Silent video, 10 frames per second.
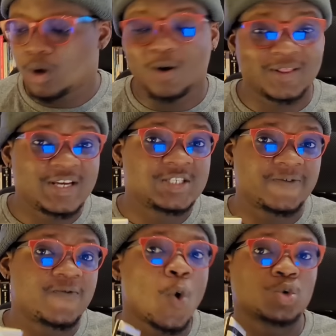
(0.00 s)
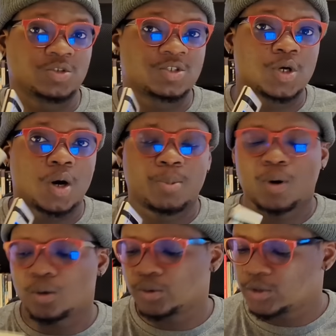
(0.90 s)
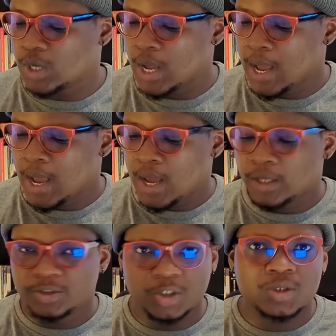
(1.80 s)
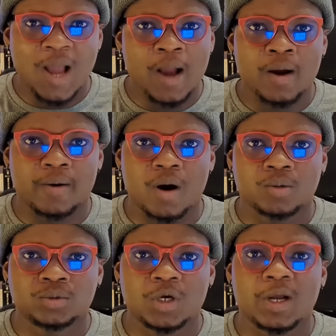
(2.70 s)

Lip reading: or these phones up close, just hang around.